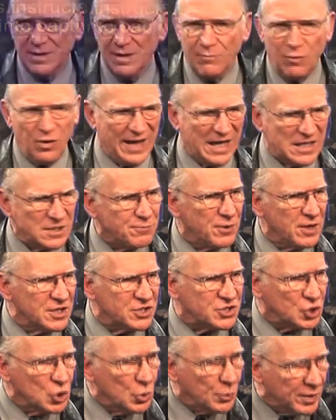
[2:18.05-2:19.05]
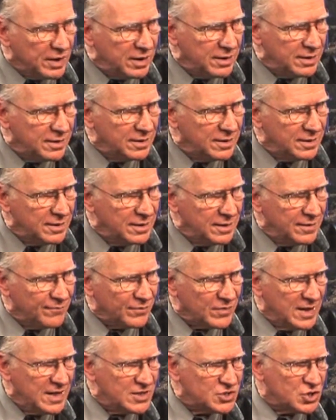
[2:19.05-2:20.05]
Boy, that's pretty stupid.
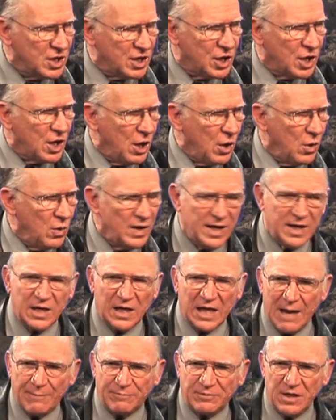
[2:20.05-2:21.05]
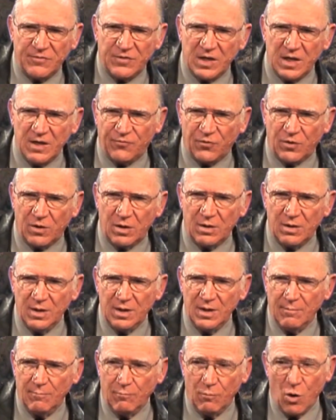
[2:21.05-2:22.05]
He's going to go into captivity for
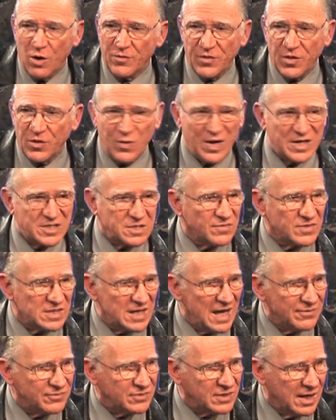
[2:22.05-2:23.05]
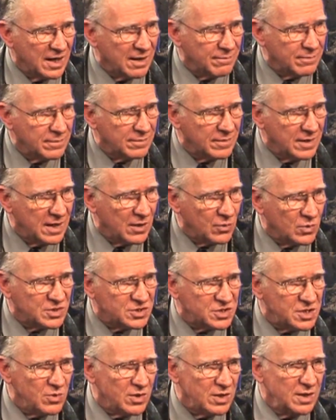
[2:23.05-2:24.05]
more than the rest of his lifetime. In other words,
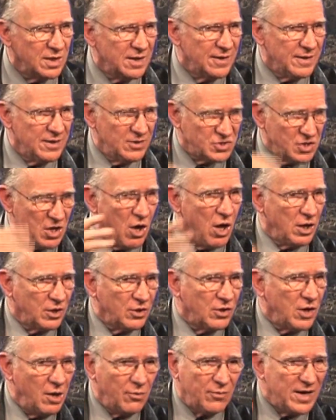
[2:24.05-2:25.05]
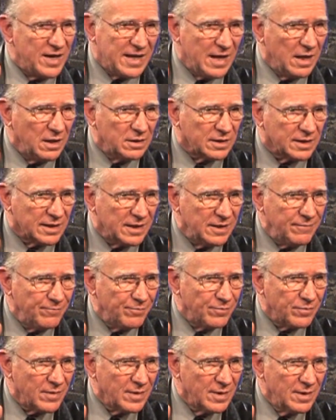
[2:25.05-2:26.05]
he's already elderly,
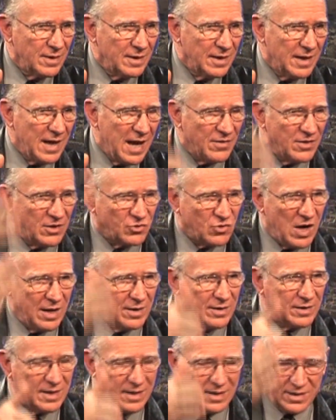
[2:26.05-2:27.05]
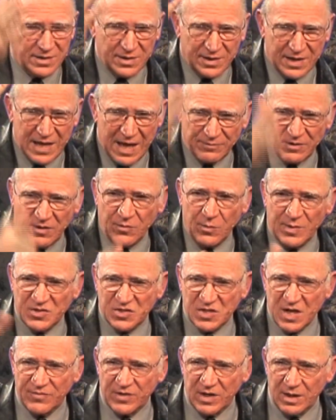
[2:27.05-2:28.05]
and the captivity would be
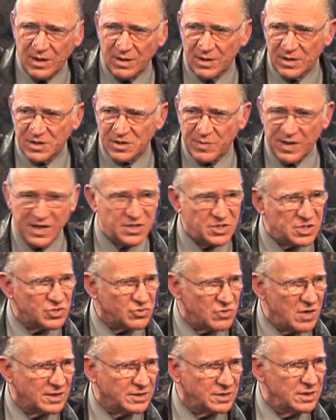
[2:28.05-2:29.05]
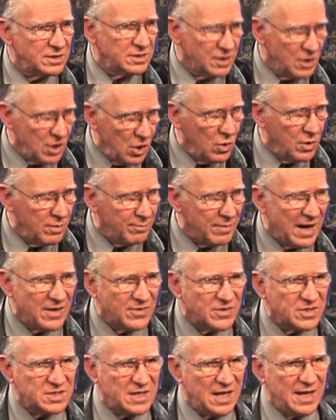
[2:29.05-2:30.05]
70 years. But he's instructed to go and buy
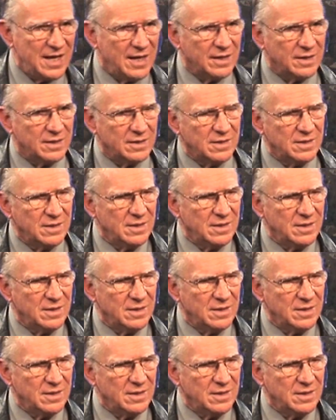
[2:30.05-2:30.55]
this land.